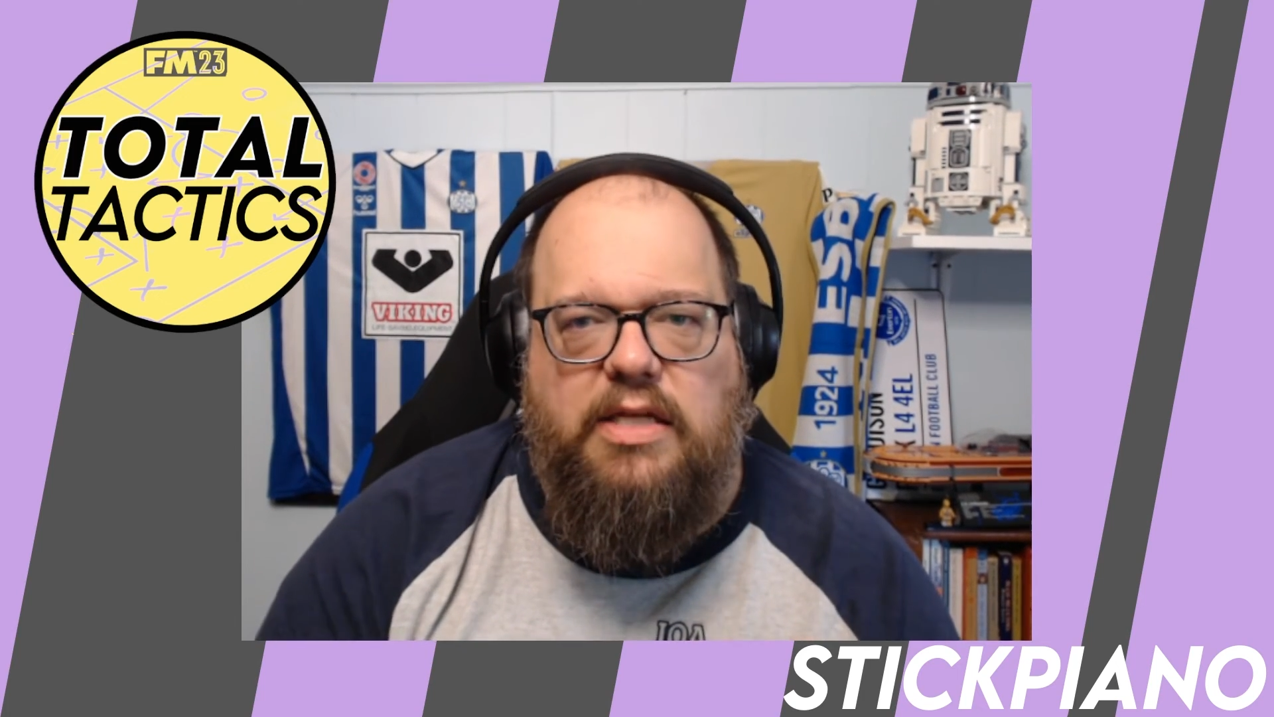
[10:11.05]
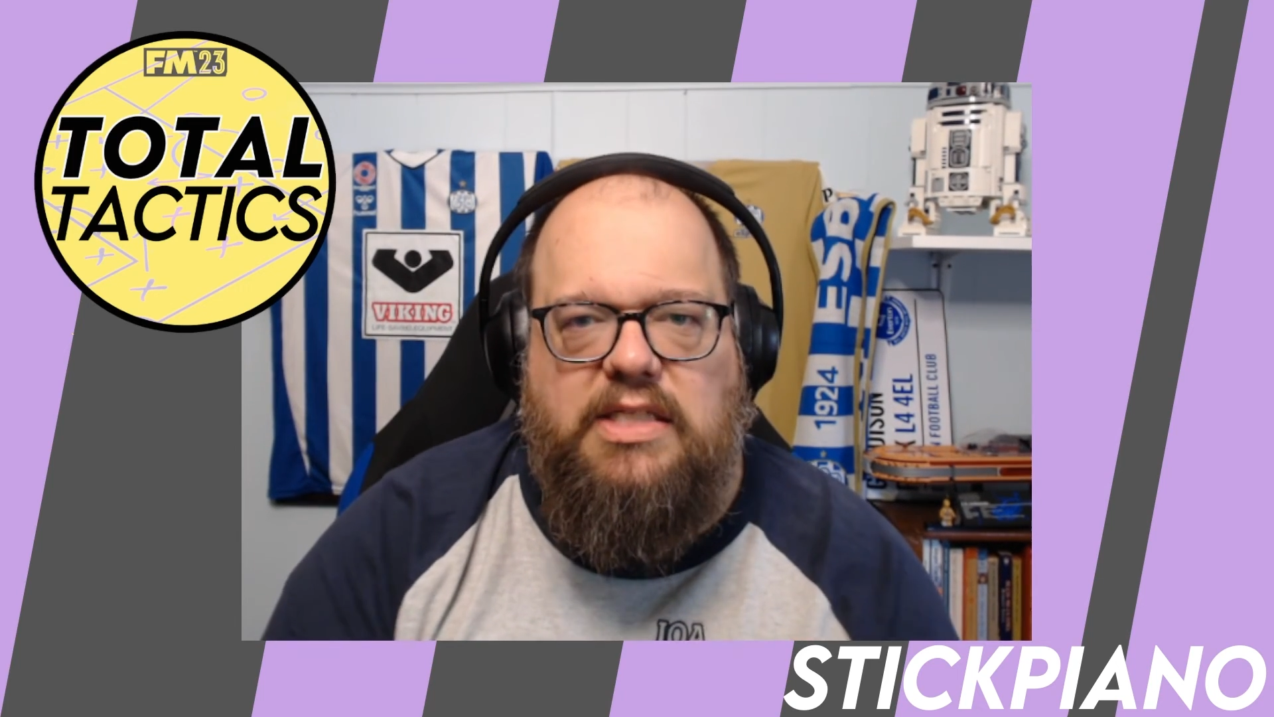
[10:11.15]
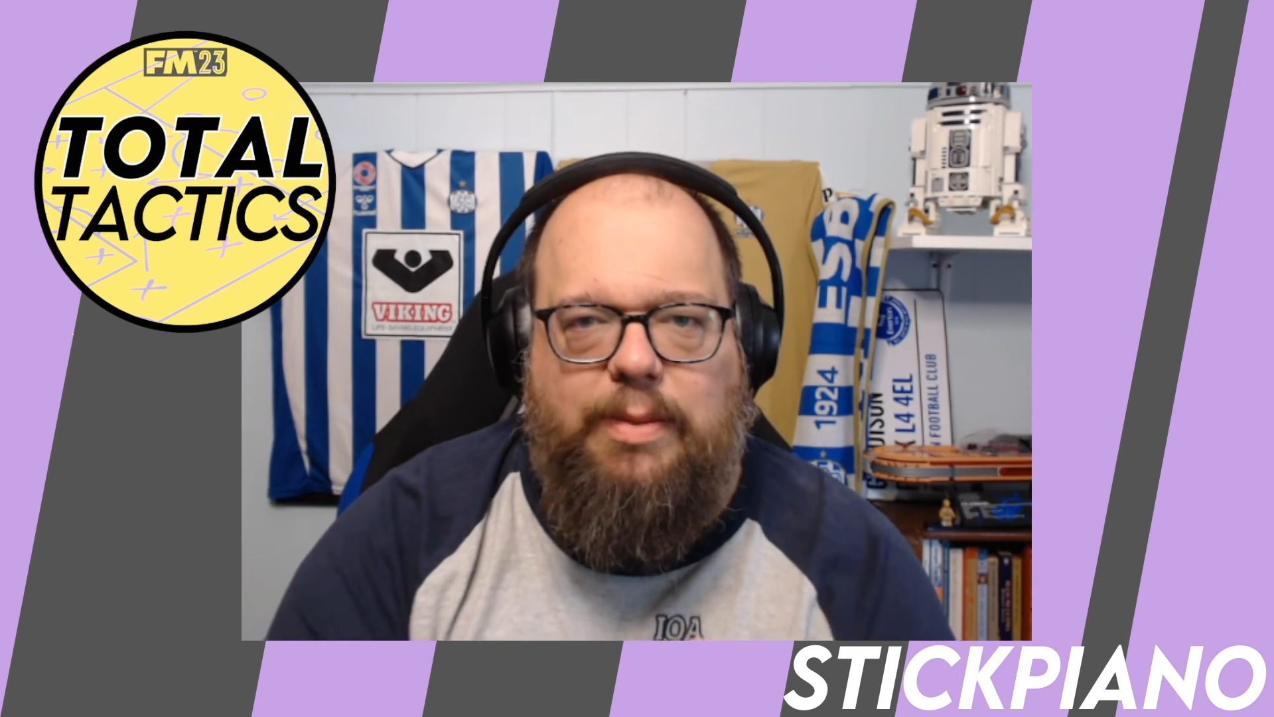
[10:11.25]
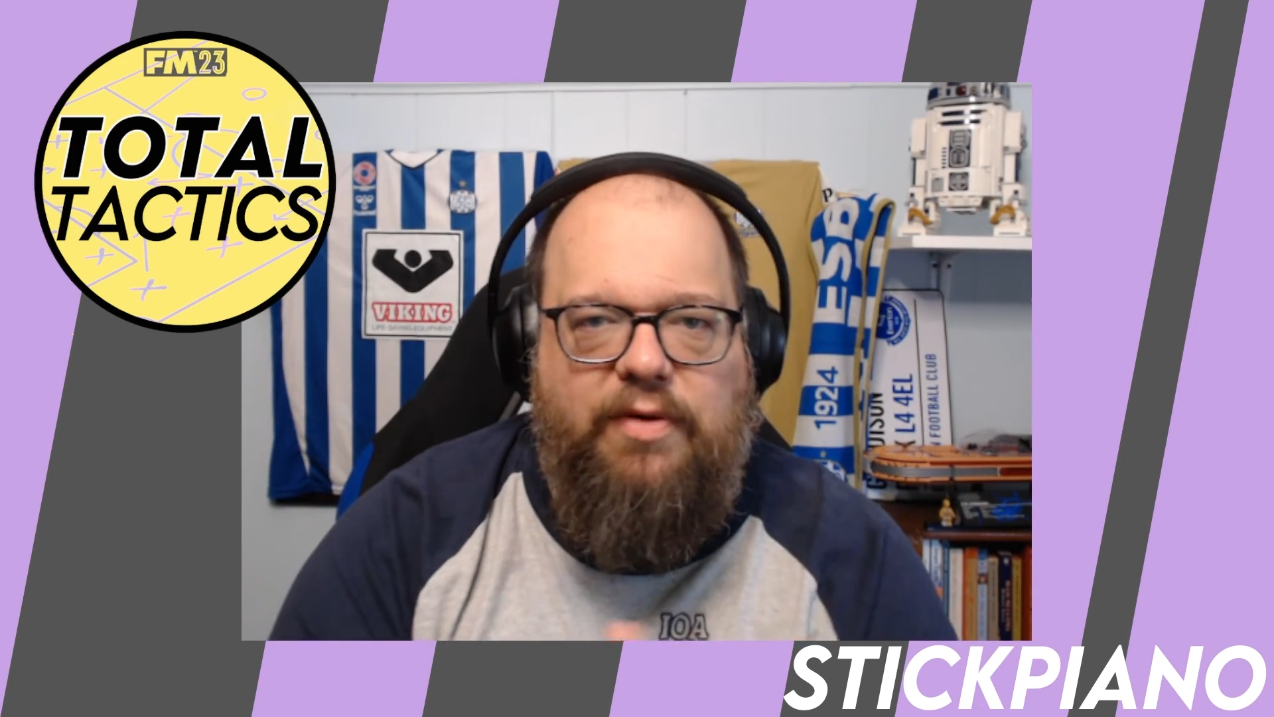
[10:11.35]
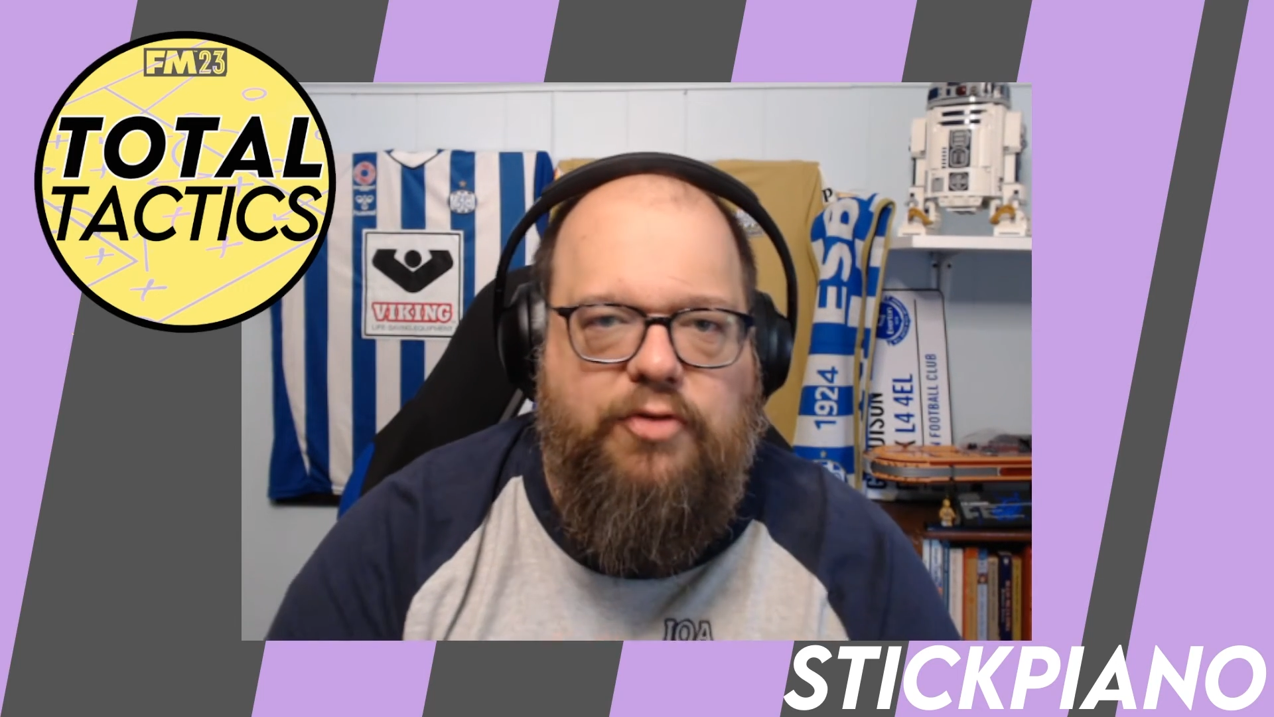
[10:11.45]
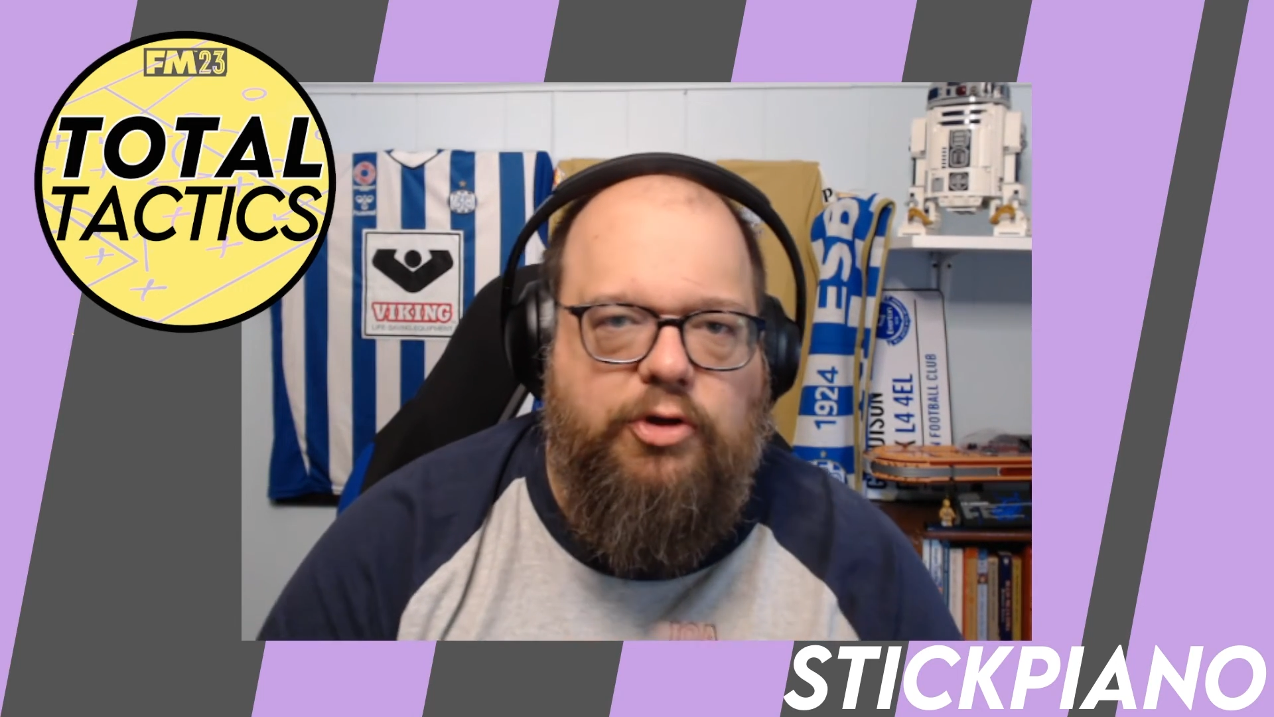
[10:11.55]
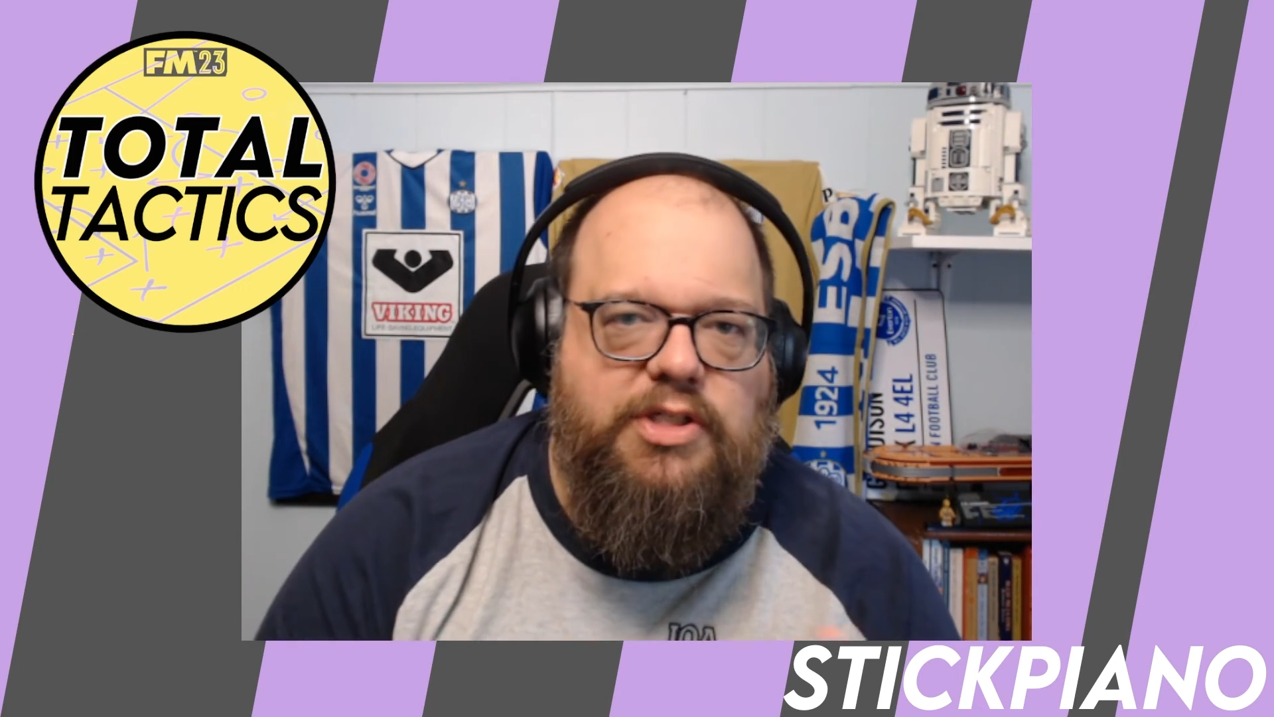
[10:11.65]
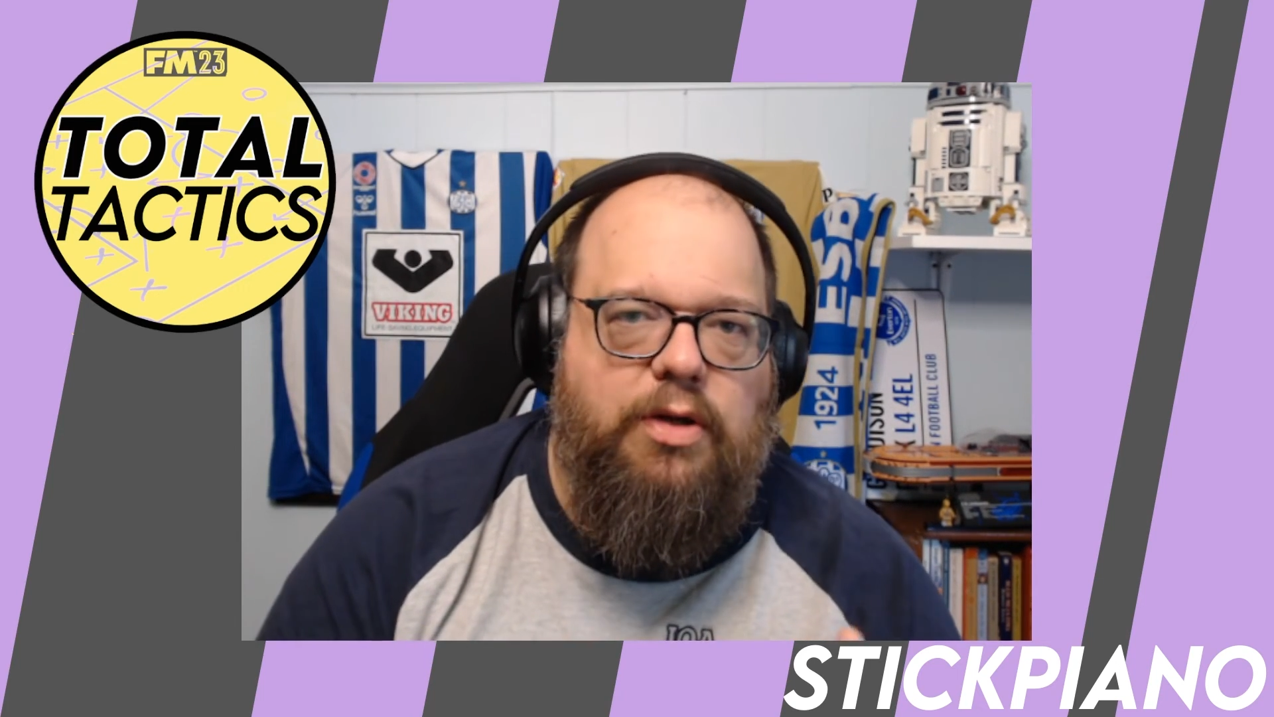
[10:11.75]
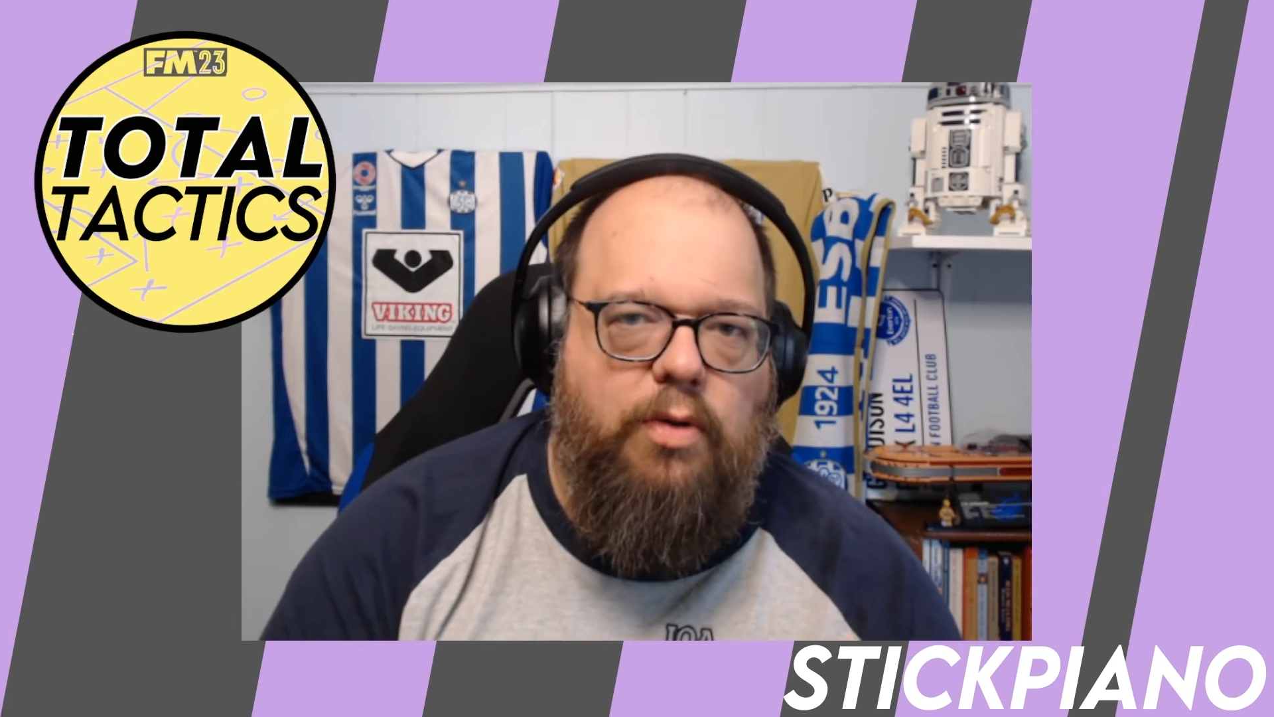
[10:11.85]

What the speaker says: some of those